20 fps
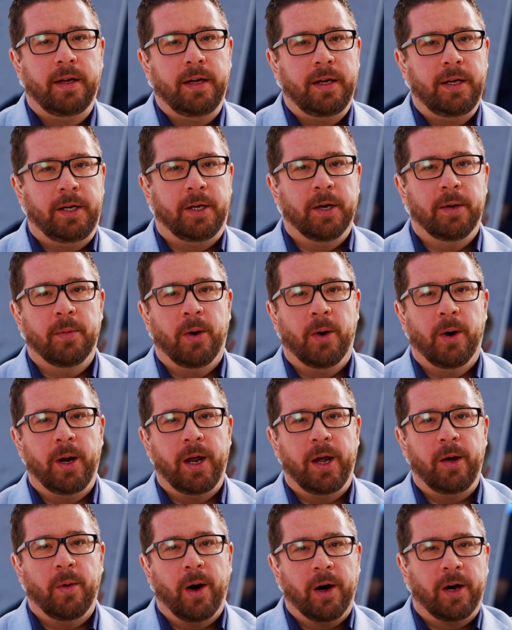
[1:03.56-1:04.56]
Good
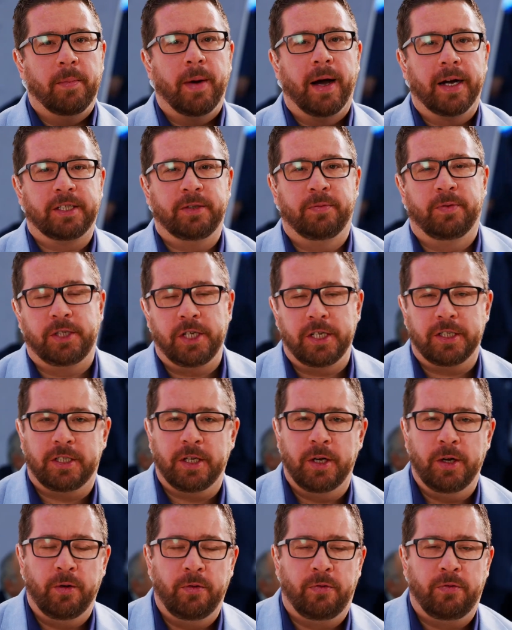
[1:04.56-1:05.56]
morning, welcome back to
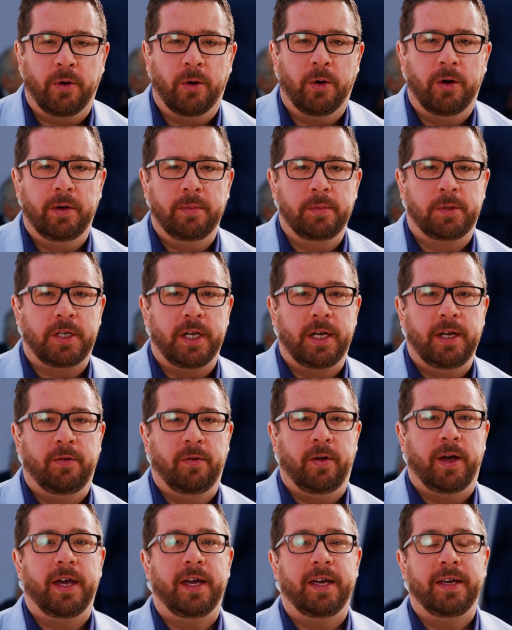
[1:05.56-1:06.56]
Fujitsu Forum
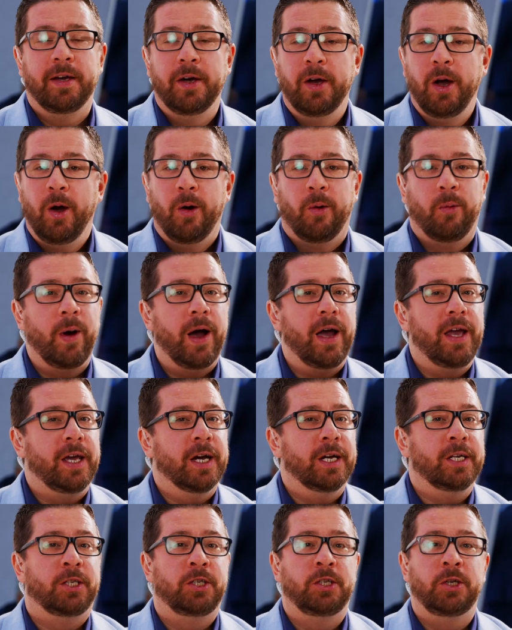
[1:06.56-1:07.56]
TV, where
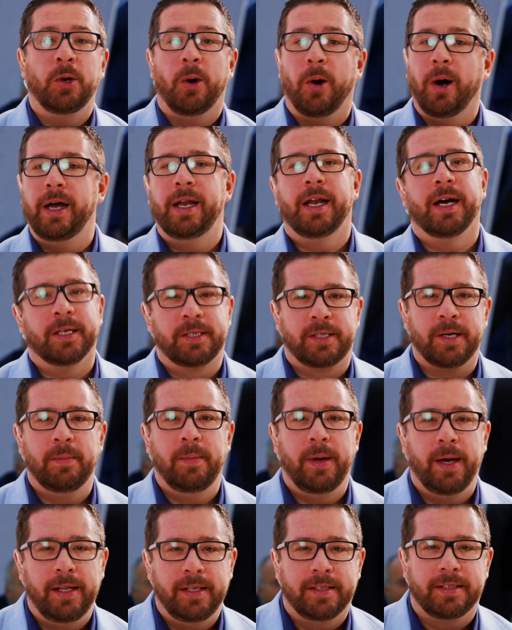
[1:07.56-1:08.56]
you join us
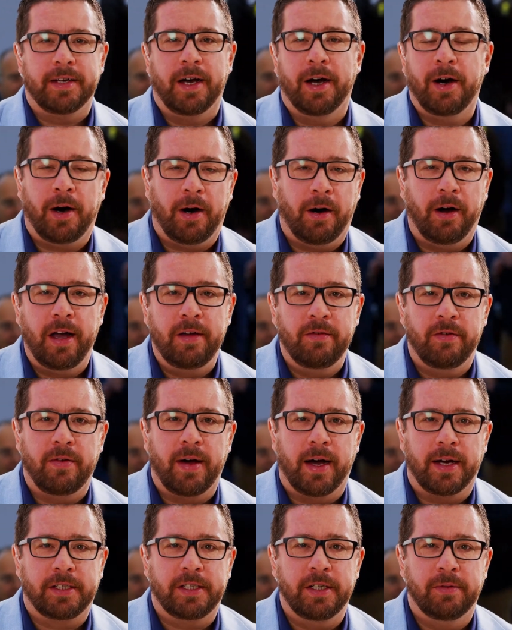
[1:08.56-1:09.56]
amid a hive of
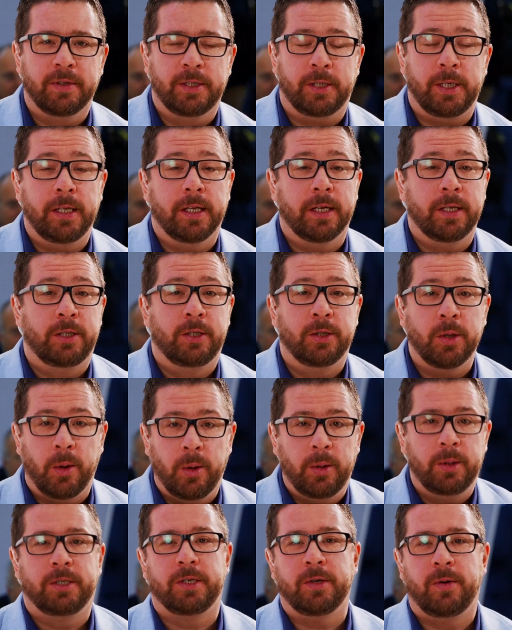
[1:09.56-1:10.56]
activity. The
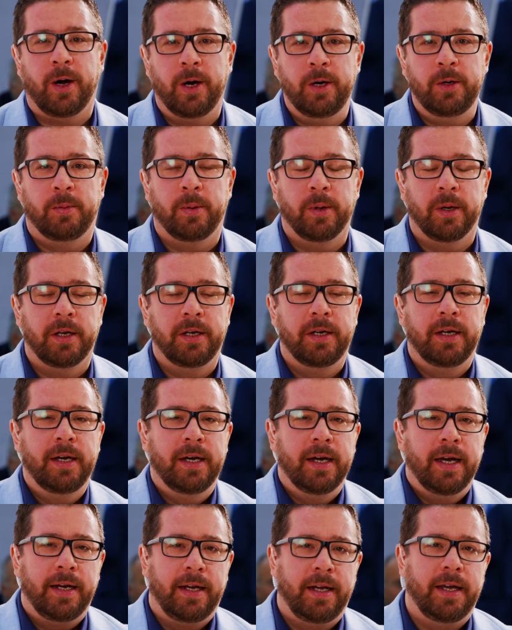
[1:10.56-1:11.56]
doors are open.
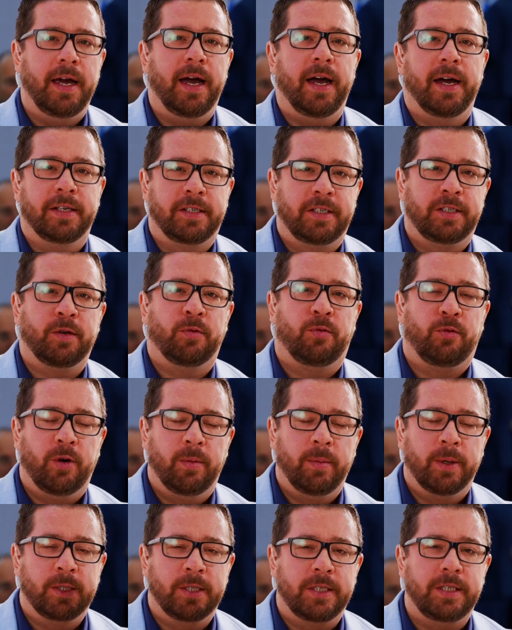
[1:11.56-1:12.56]
Guests
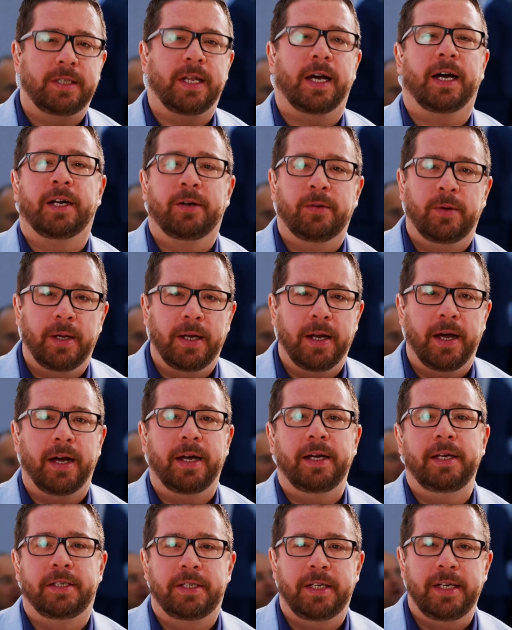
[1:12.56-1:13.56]
from a staggering
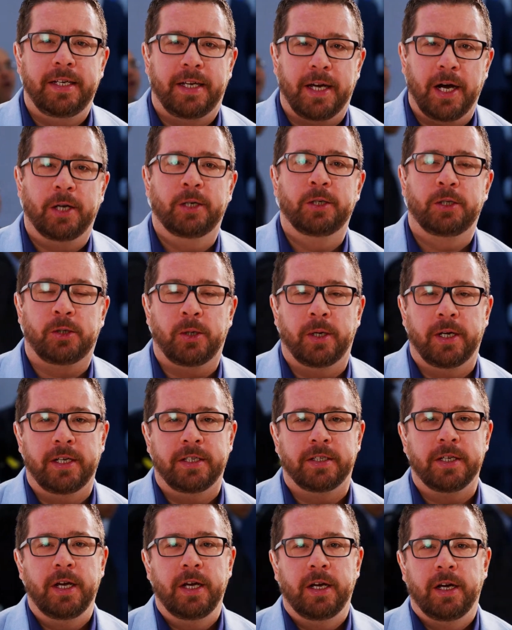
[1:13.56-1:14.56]
80
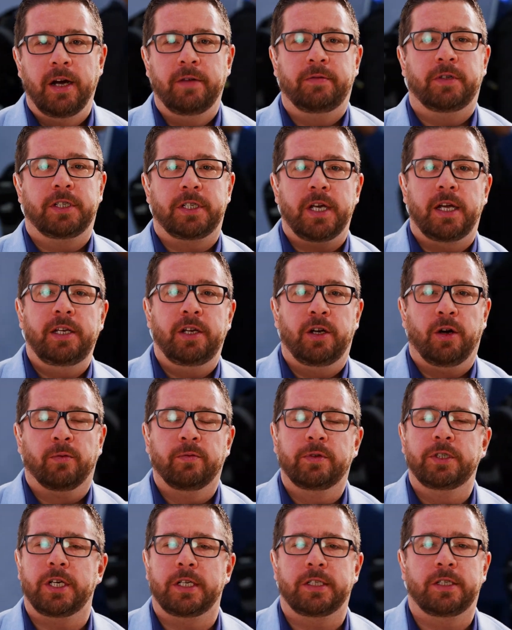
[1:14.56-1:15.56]
countries have descended on
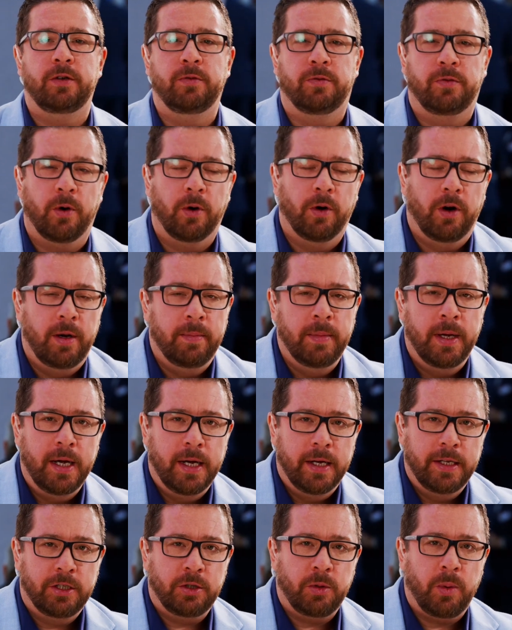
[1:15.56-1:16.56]
Fujitsu Forum
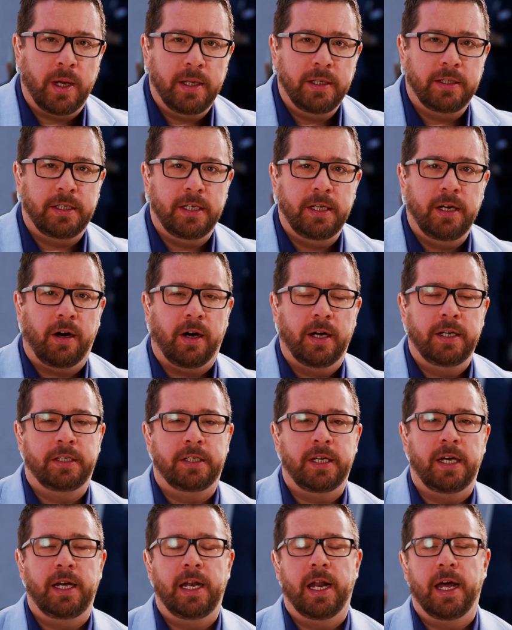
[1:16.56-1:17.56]

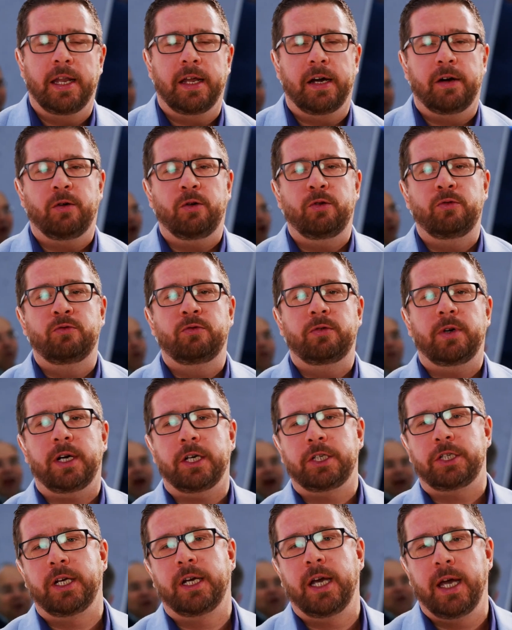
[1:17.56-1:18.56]
2019, and they're all
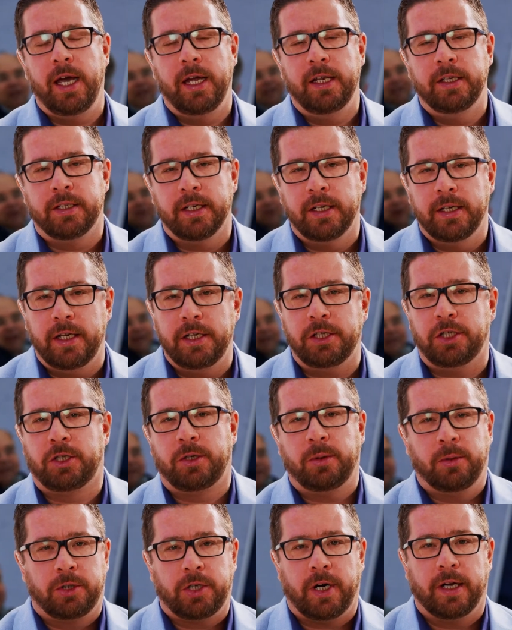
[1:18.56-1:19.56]
rushing into the
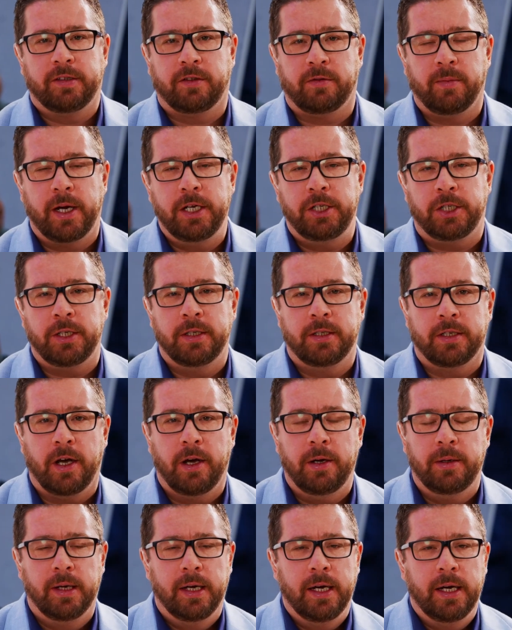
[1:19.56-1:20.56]
digital transformation
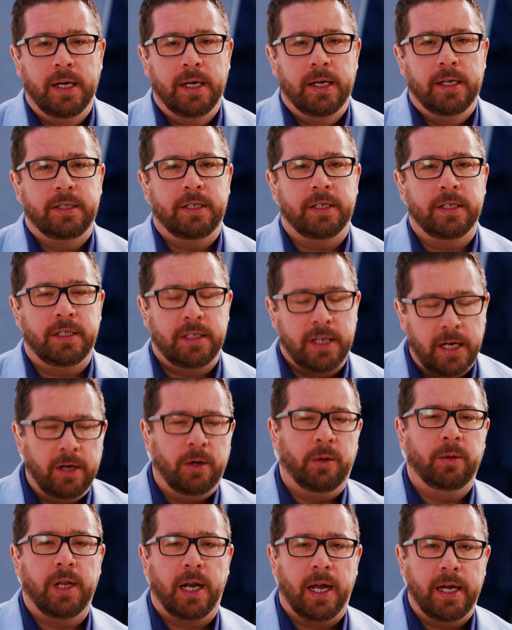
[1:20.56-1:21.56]
zone to see
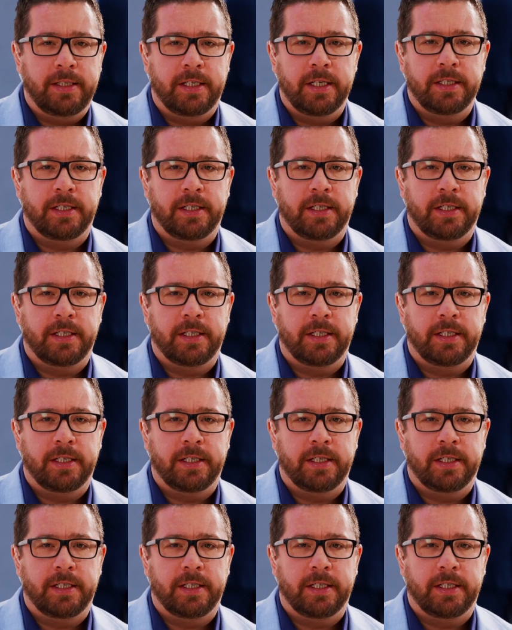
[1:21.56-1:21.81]
all the latest